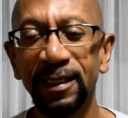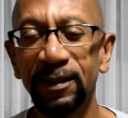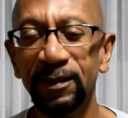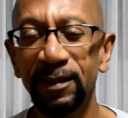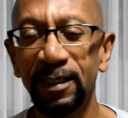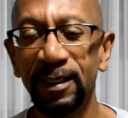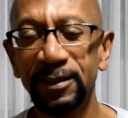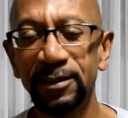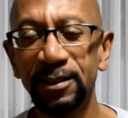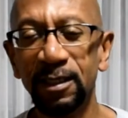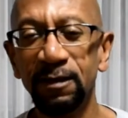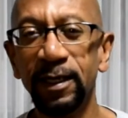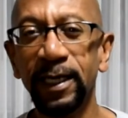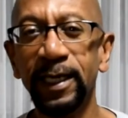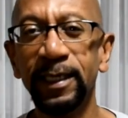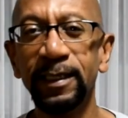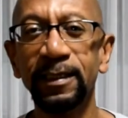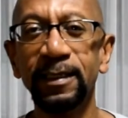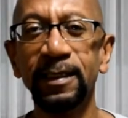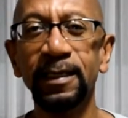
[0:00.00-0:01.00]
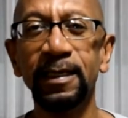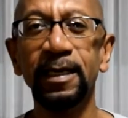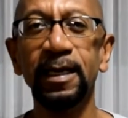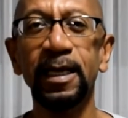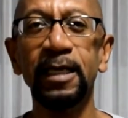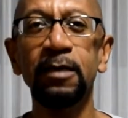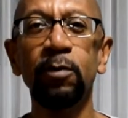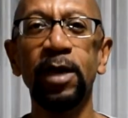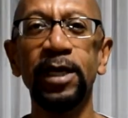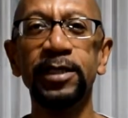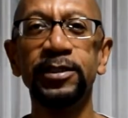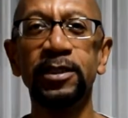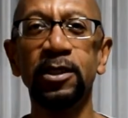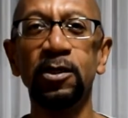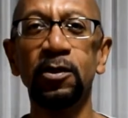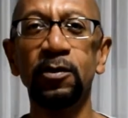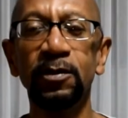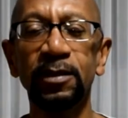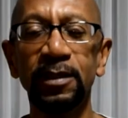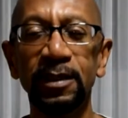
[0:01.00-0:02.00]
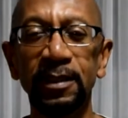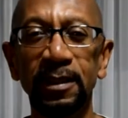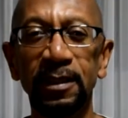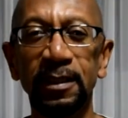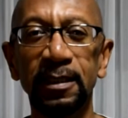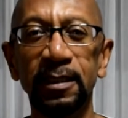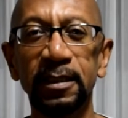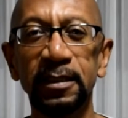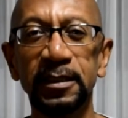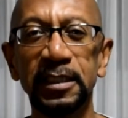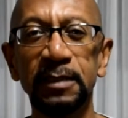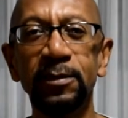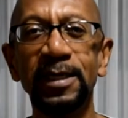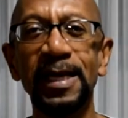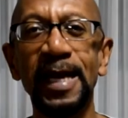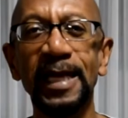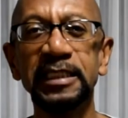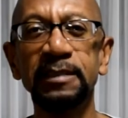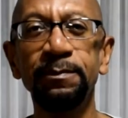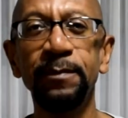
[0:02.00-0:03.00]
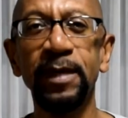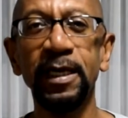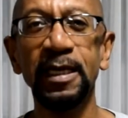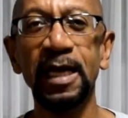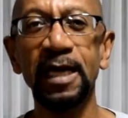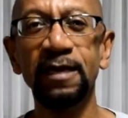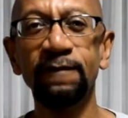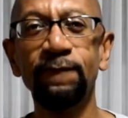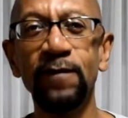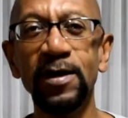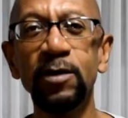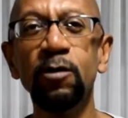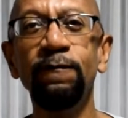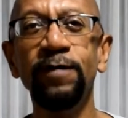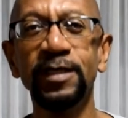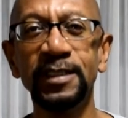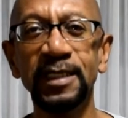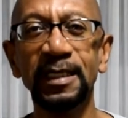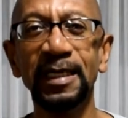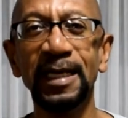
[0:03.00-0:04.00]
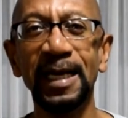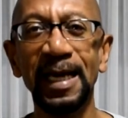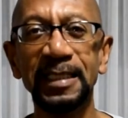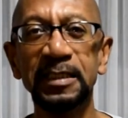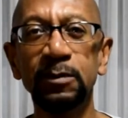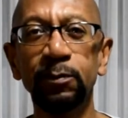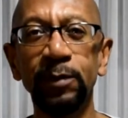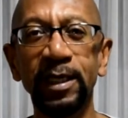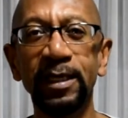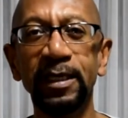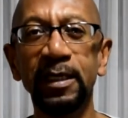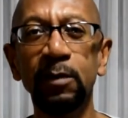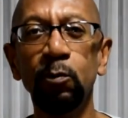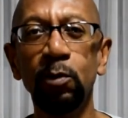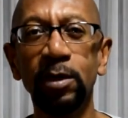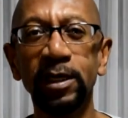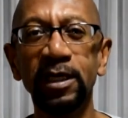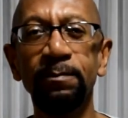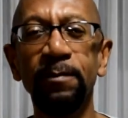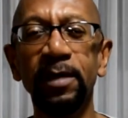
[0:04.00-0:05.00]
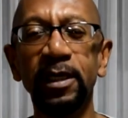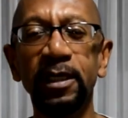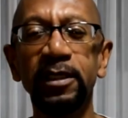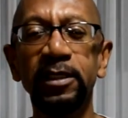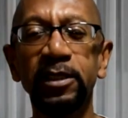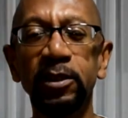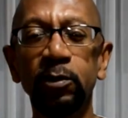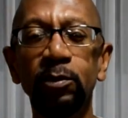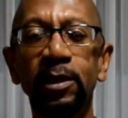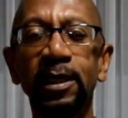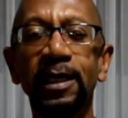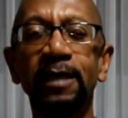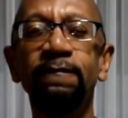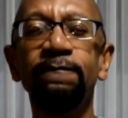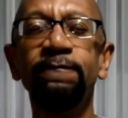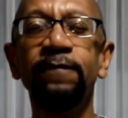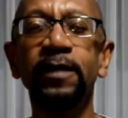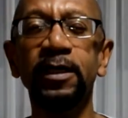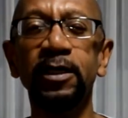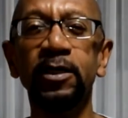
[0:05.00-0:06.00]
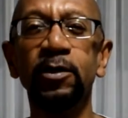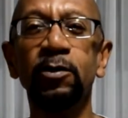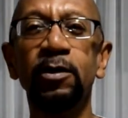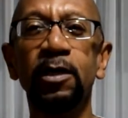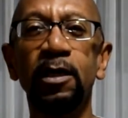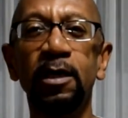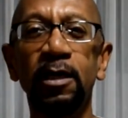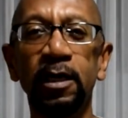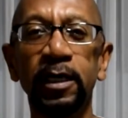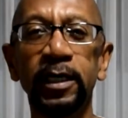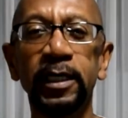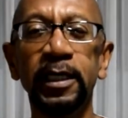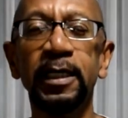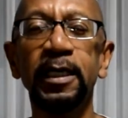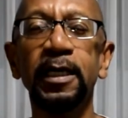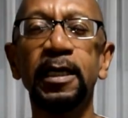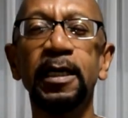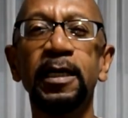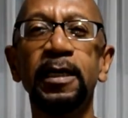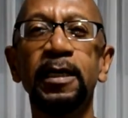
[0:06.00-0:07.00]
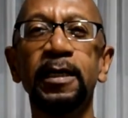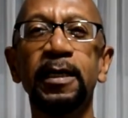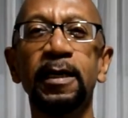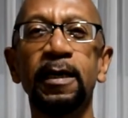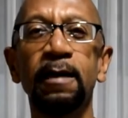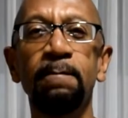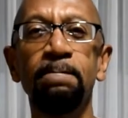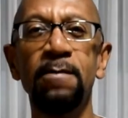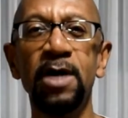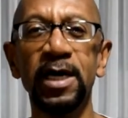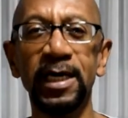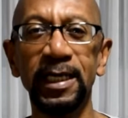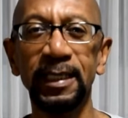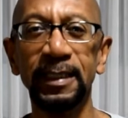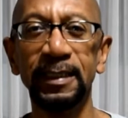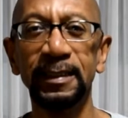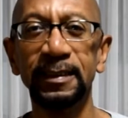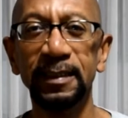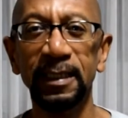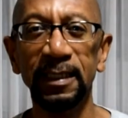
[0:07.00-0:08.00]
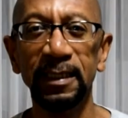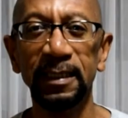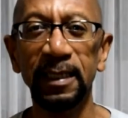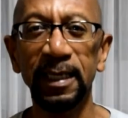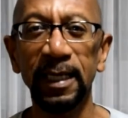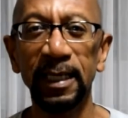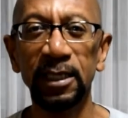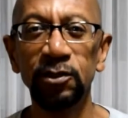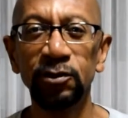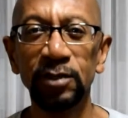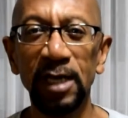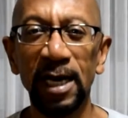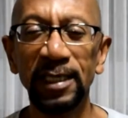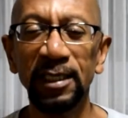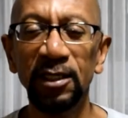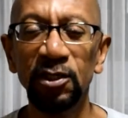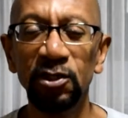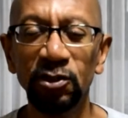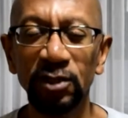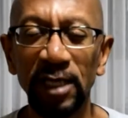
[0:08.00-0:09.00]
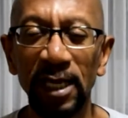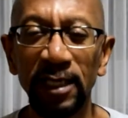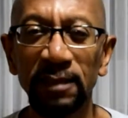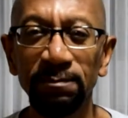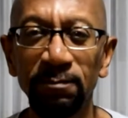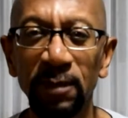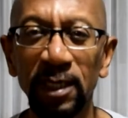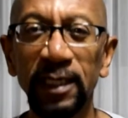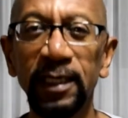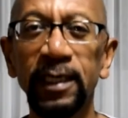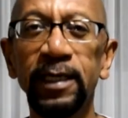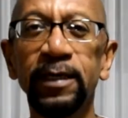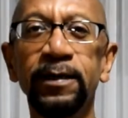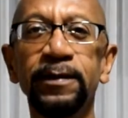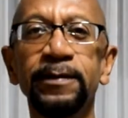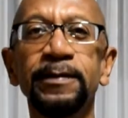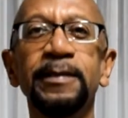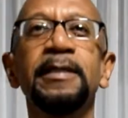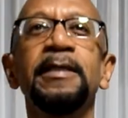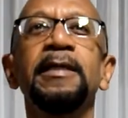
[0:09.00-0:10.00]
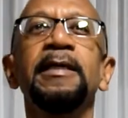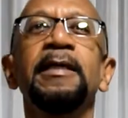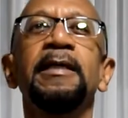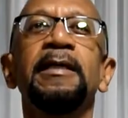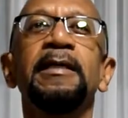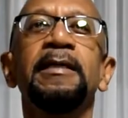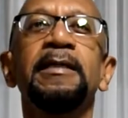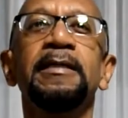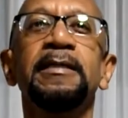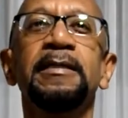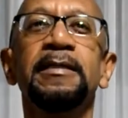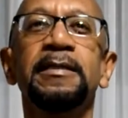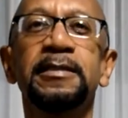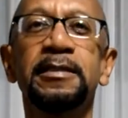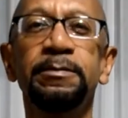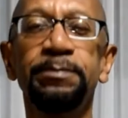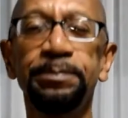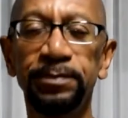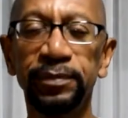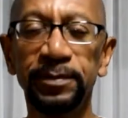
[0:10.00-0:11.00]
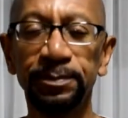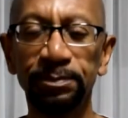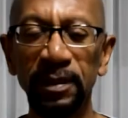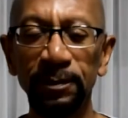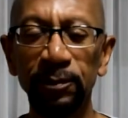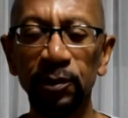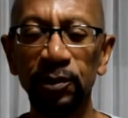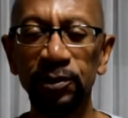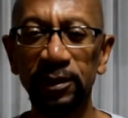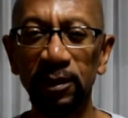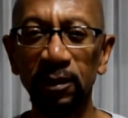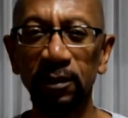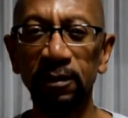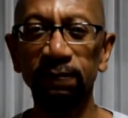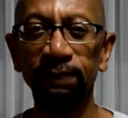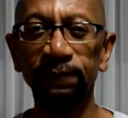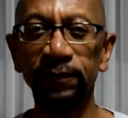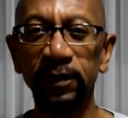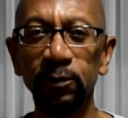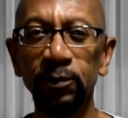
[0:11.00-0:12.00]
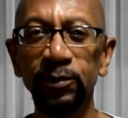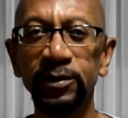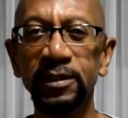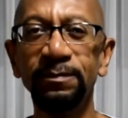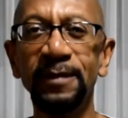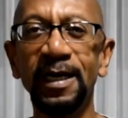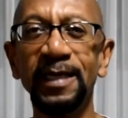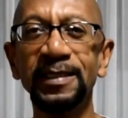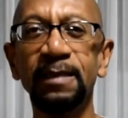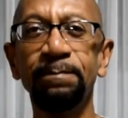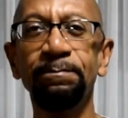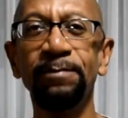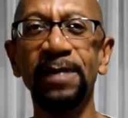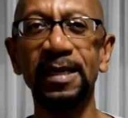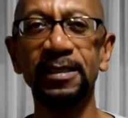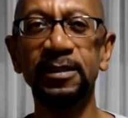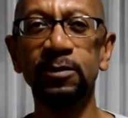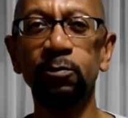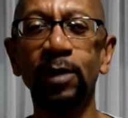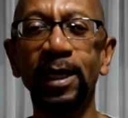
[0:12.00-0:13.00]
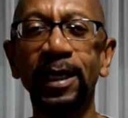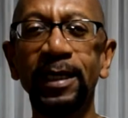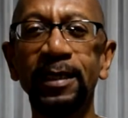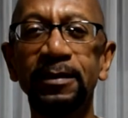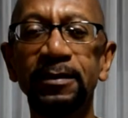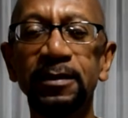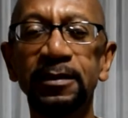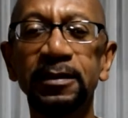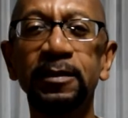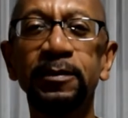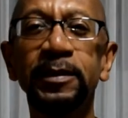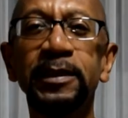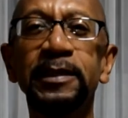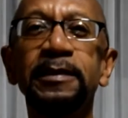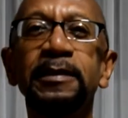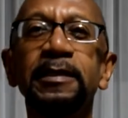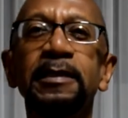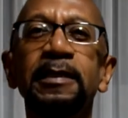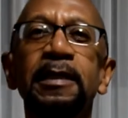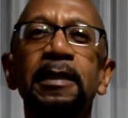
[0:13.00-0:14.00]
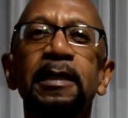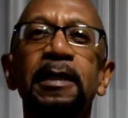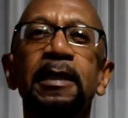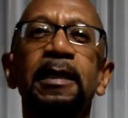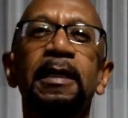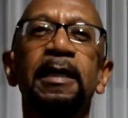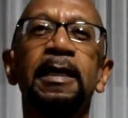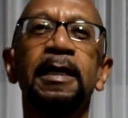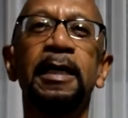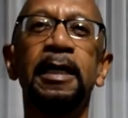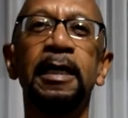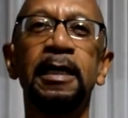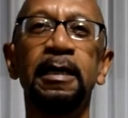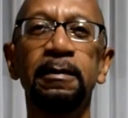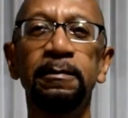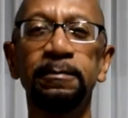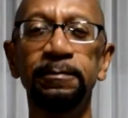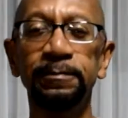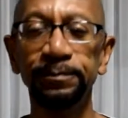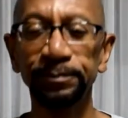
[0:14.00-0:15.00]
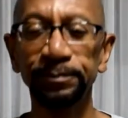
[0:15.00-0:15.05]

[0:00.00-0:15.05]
That's all right. Anyway, so someone asked me, I had a friend who visited last week and they wanted me to do a video on money. How do you exchange money here? People are still confused about the best way to do it. I've